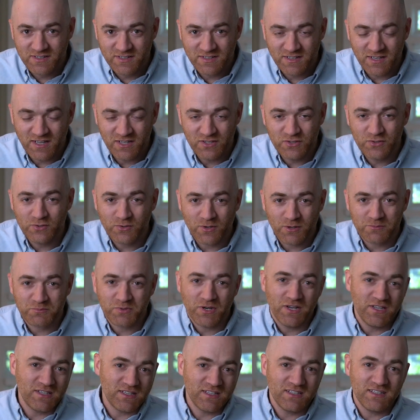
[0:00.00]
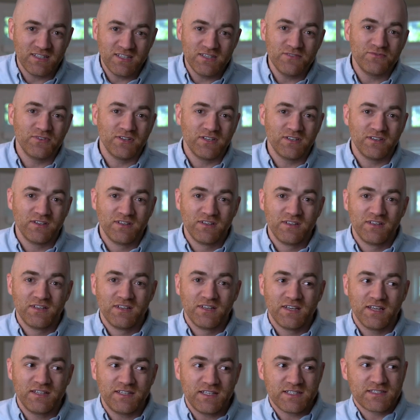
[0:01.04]
and you are breaking even.
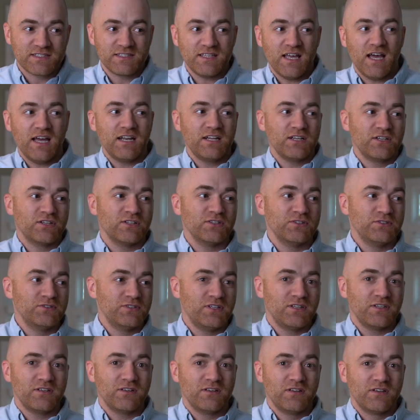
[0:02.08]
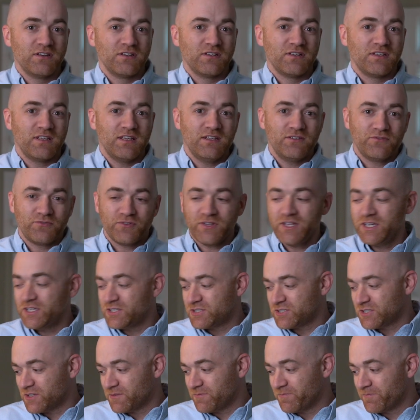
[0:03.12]
And that's not including
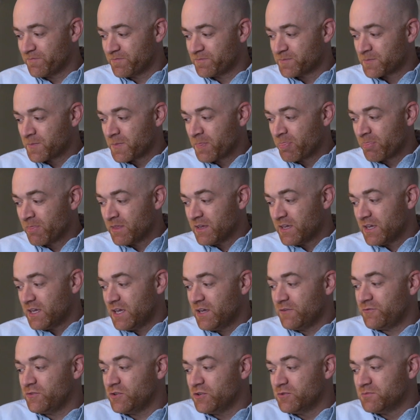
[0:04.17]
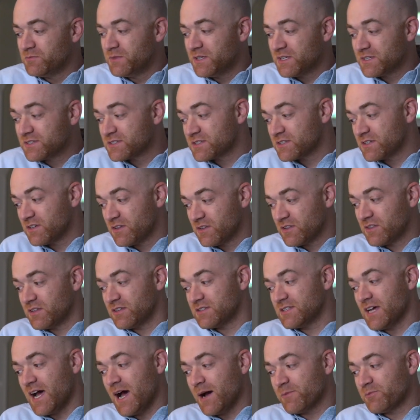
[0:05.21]
inflation. If you miss the
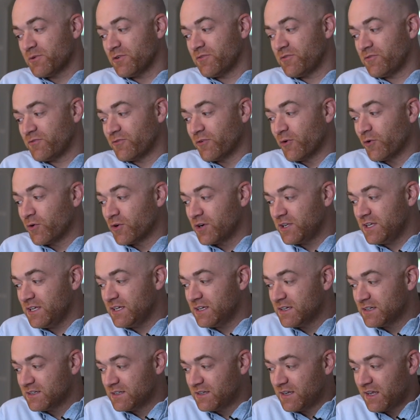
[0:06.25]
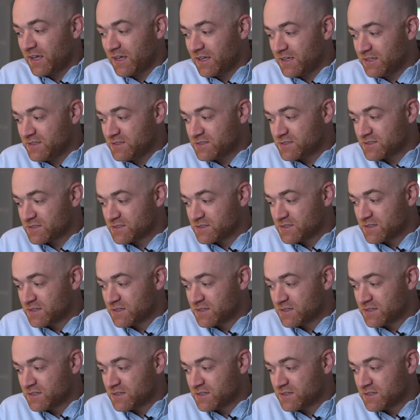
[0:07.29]
top 40 days,